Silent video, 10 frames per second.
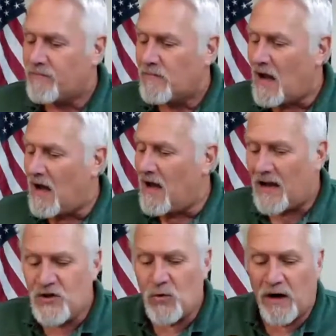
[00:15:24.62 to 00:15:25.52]
I, I
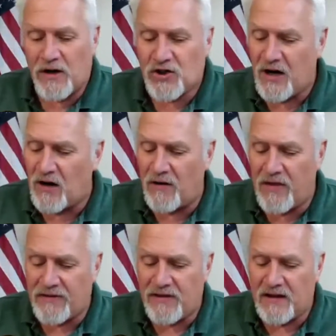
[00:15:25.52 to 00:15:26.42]
do want to share
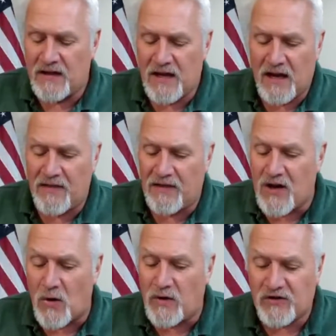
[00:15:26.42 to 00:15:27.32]
that the uh, the
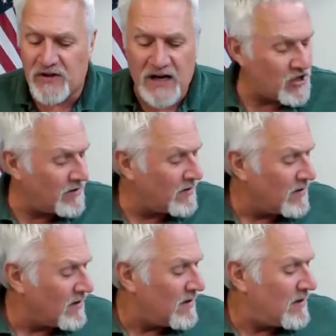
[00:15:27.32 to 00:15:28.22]
GOTA station,
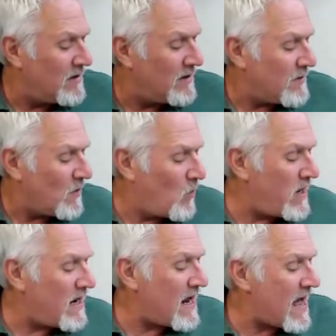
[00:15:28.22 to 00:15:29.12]
we
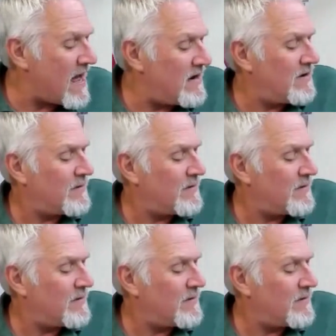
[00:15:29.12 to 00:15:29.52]
had